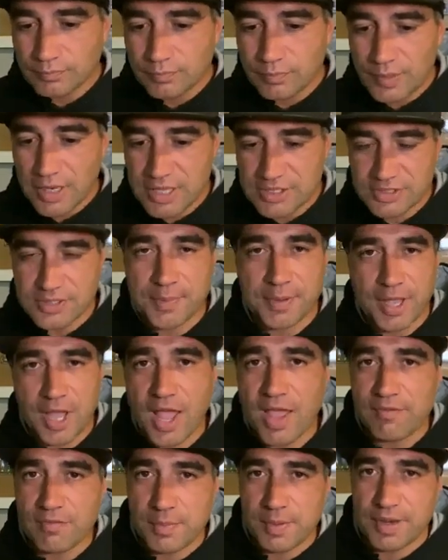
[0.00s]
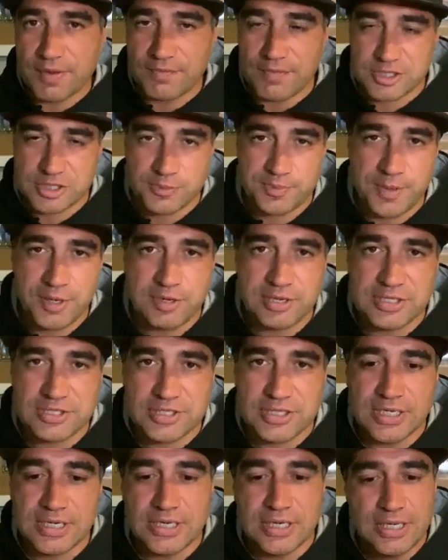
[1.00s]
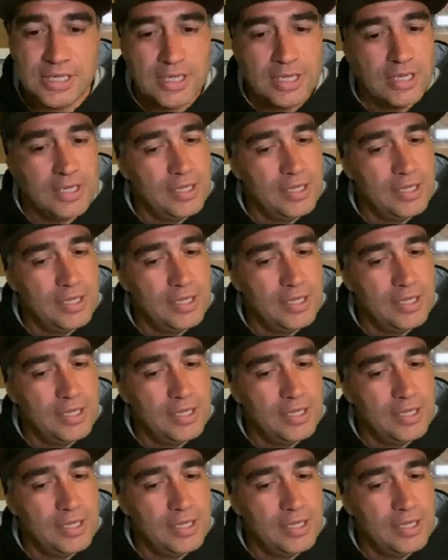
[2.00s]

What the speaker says: It's something I have a bit of experience in,